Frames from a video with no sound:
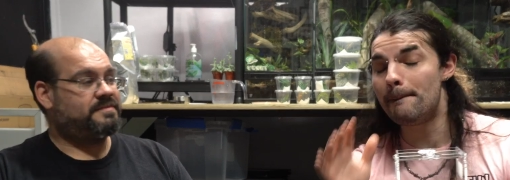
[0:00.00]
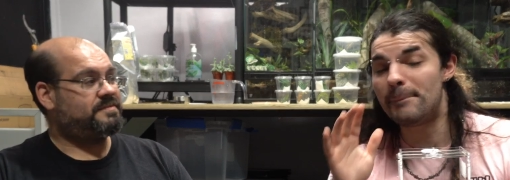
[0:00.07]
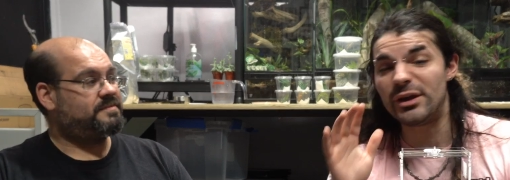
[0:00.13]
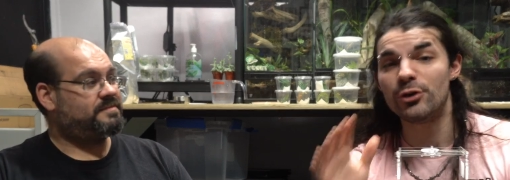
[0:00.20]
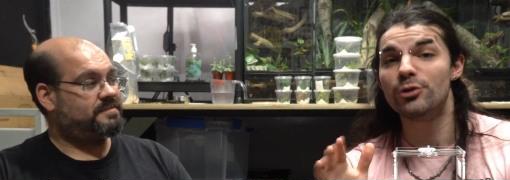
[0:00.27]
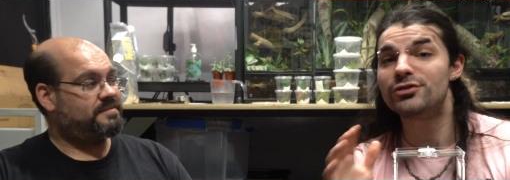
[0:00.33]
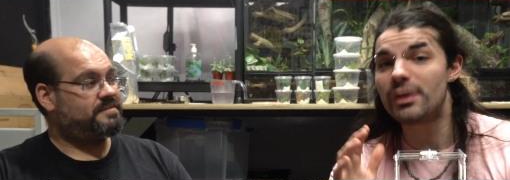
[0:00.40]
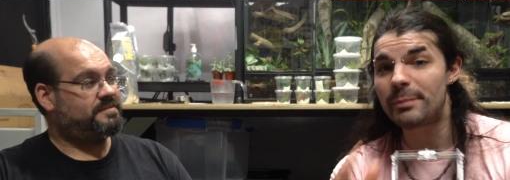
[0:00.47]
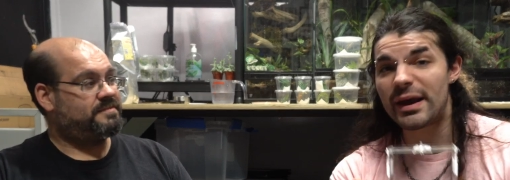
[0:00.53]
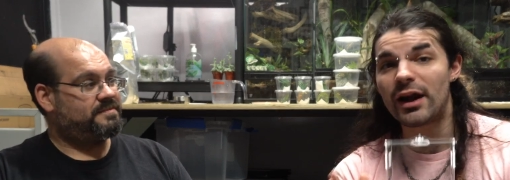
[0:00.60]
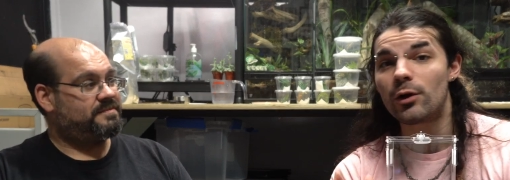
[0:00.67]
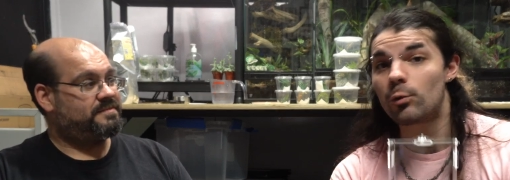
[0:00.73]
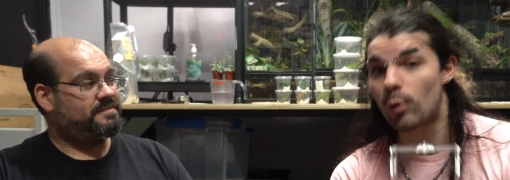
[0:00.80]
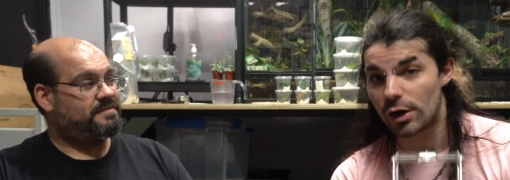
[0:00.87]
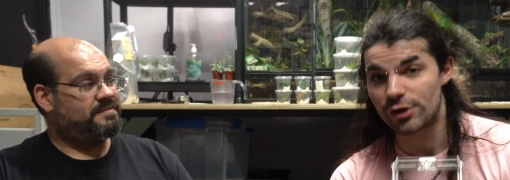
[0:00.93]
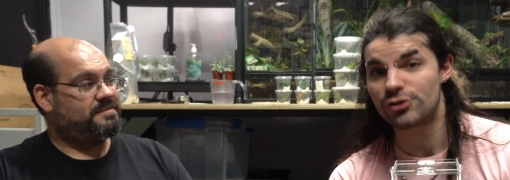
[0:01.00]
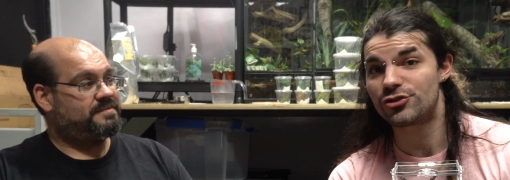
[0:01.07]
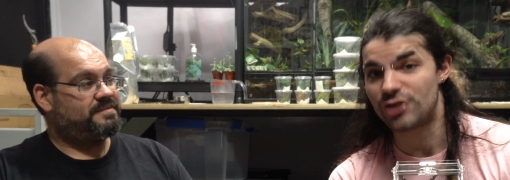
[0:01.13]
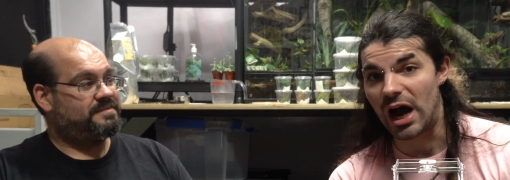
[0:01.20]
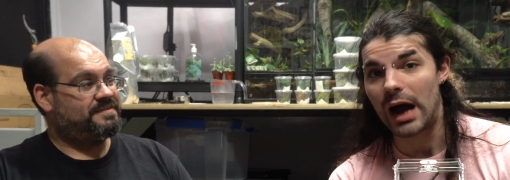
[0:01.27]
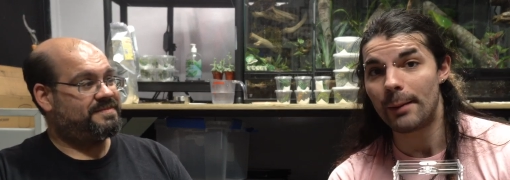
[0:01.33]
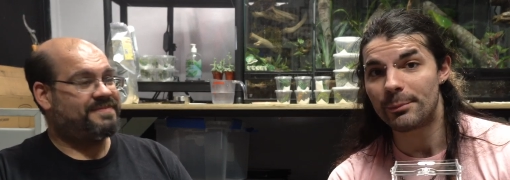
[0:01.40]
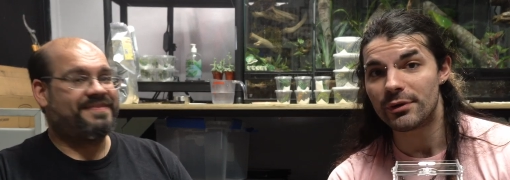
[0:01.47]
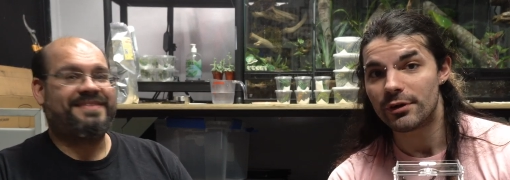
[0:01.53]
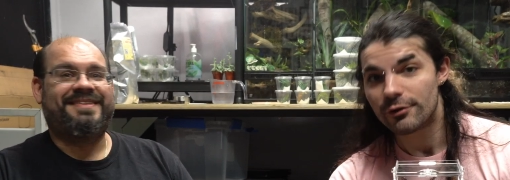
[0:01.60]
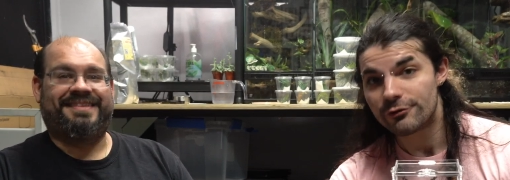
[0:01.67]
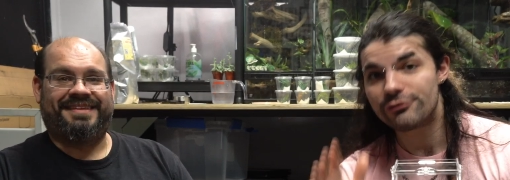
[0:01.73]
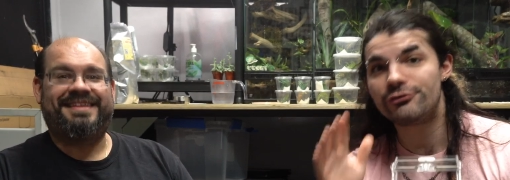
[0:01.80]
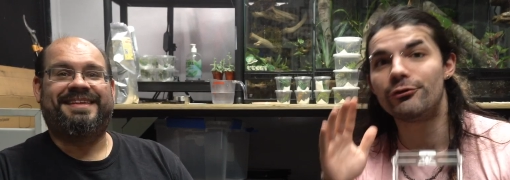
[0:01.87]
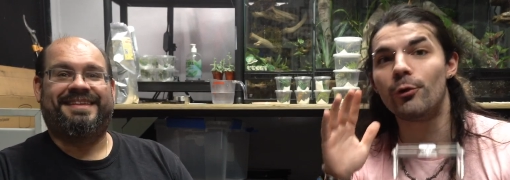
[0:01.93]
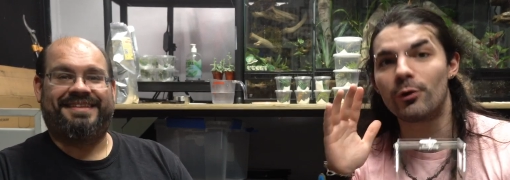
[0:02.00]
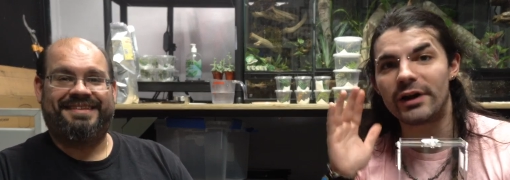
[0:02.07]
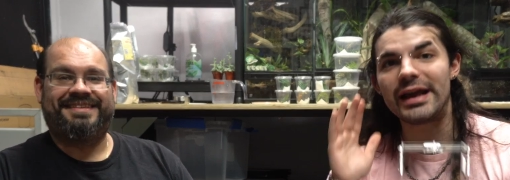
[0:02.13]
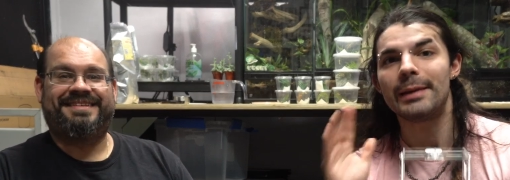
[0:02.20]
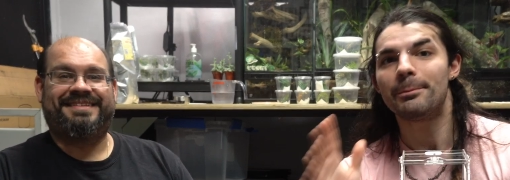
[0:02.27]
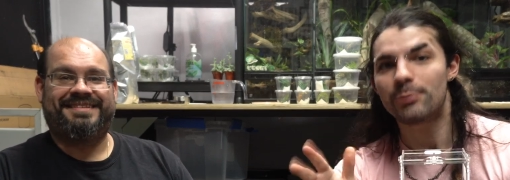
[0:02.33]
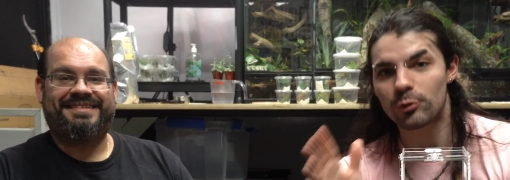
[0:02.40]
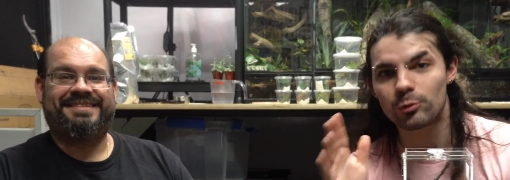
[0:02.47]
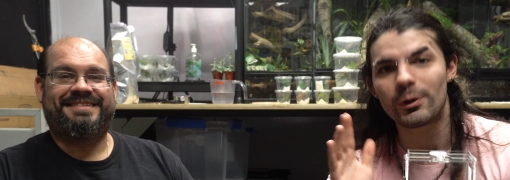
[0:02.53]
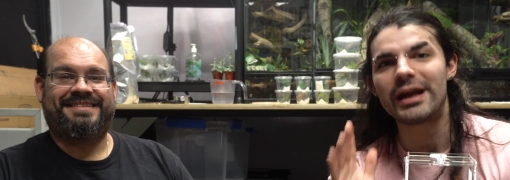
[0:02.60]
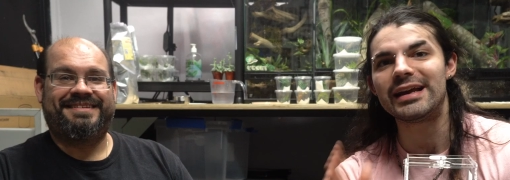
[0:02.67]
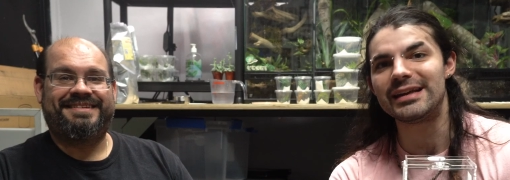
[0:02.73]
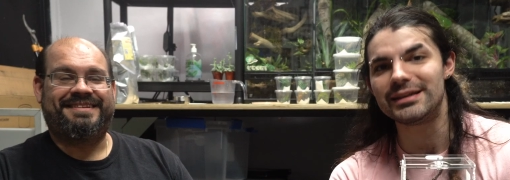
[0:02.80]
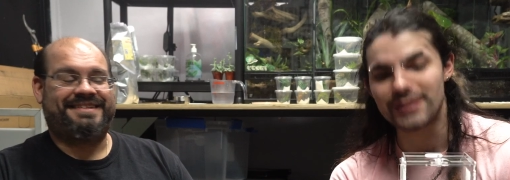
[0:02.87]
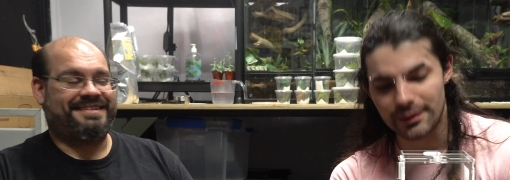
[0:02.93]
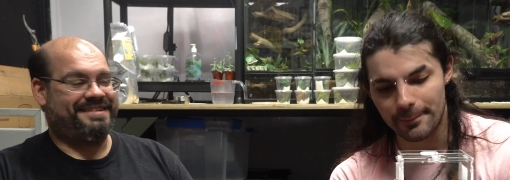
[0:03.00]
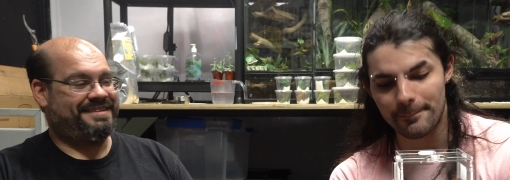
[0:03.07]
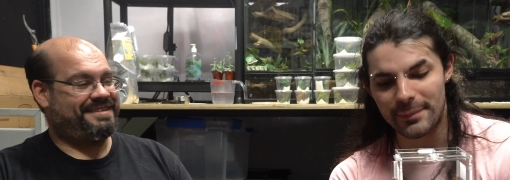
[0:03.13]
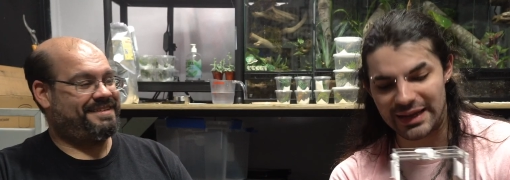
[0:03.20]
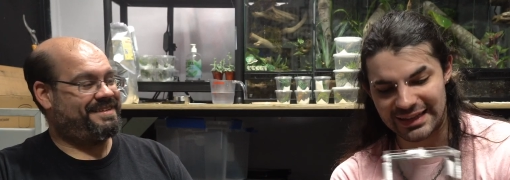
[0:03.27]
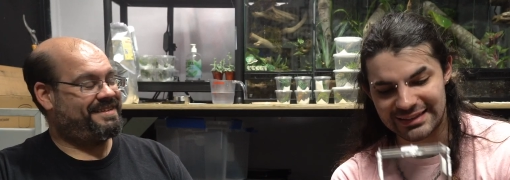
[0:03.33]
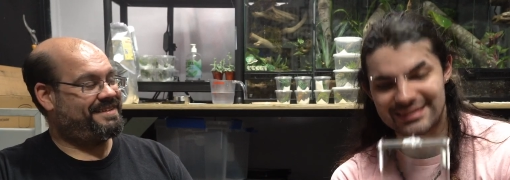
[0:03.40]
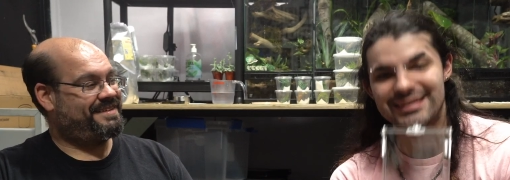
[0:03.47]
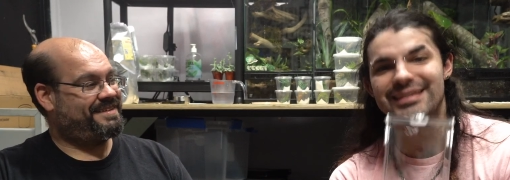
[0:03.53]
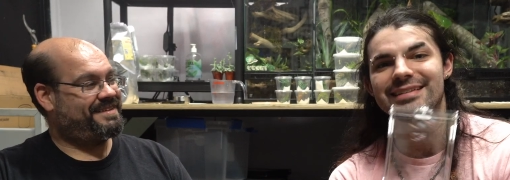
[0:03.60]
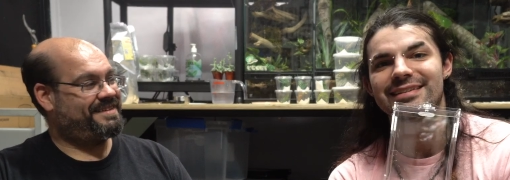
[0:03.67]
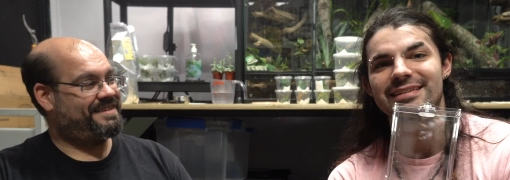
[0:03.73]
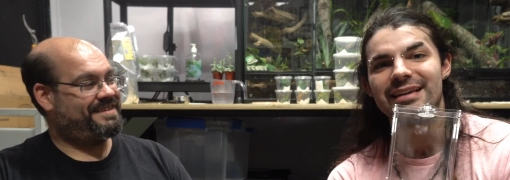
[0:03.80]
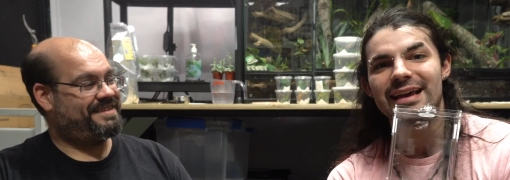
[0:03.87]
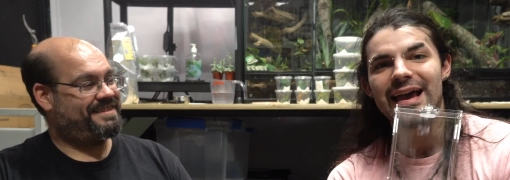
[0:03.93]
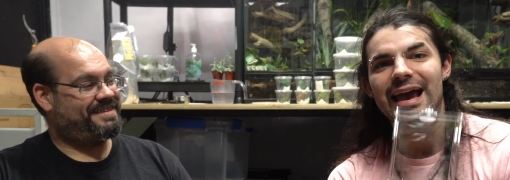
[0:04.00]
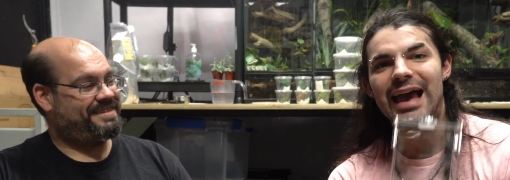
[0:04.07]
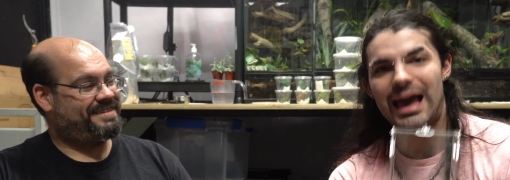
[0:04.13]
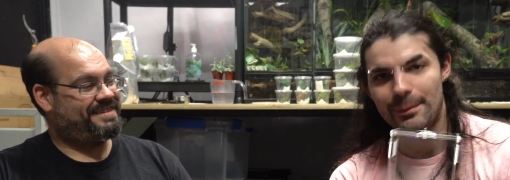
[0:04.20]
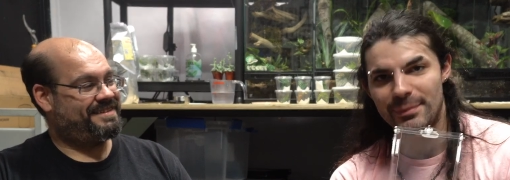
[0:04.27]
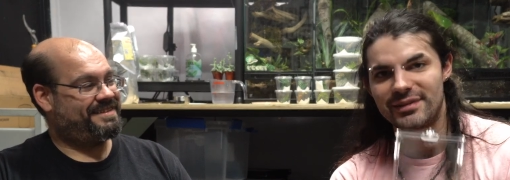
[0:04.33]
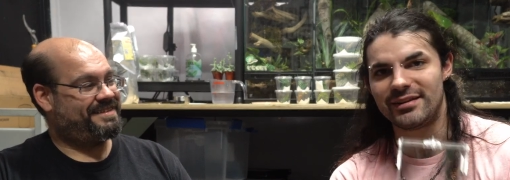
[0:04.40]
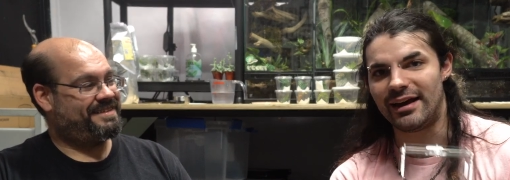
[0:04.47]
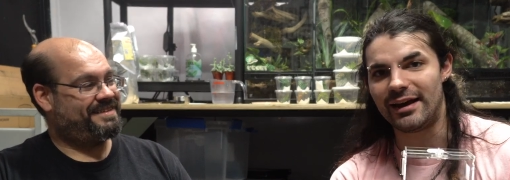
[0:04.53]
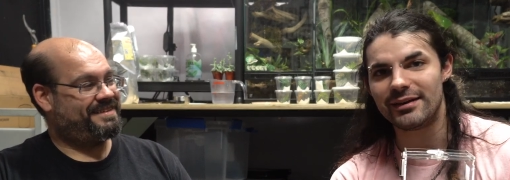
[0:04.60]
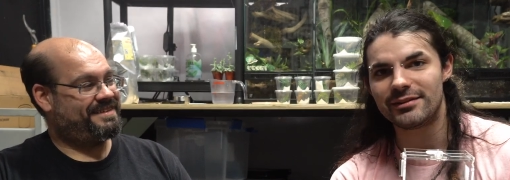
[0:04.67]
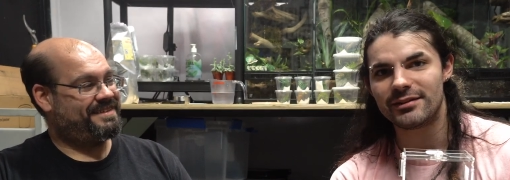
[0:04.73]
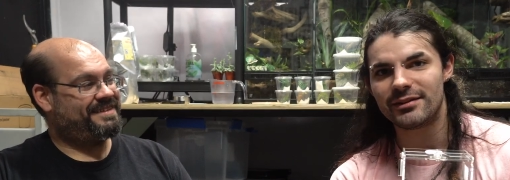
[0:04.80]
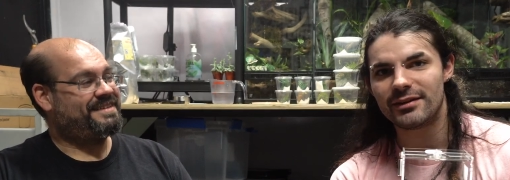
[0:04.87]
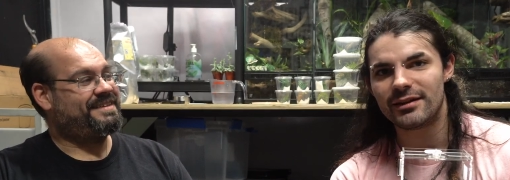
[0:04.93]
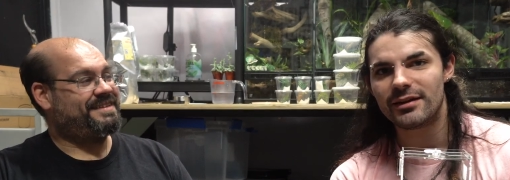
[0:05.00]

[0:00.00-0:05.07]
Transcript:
Speaker 1: Build-A-Bear workshop for a praying mantis habitat.